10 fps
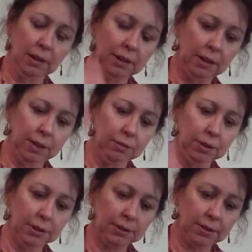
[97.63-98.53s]
Another
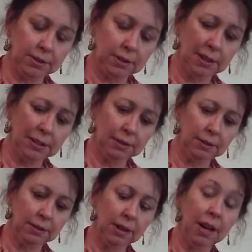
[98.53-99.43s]
NYX.
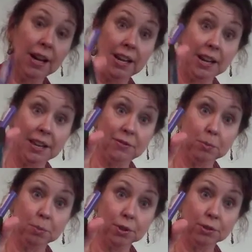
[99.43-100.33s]
Navy
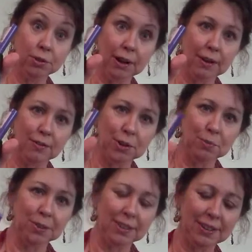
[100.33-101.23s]
blue, I haven't
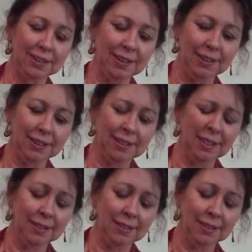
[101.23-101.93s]
opened that yet.